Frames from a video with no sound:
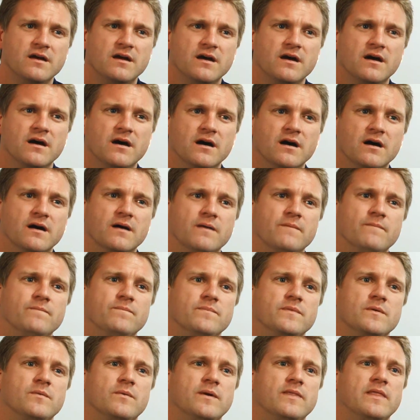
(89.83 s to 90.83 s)

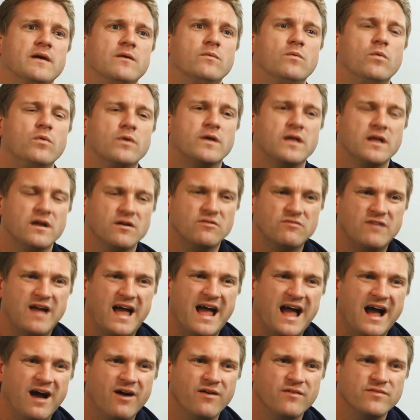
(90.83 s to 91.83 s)
When they're walking
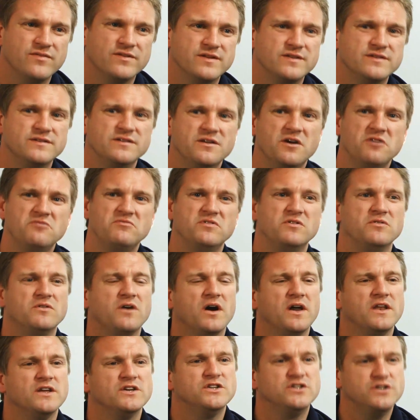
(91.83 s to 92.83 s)
around, and no real
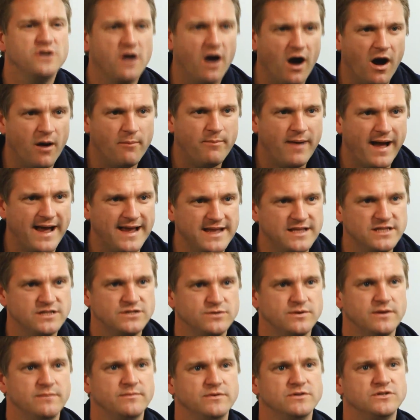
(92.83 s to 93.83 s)
kind of sharp pain to it,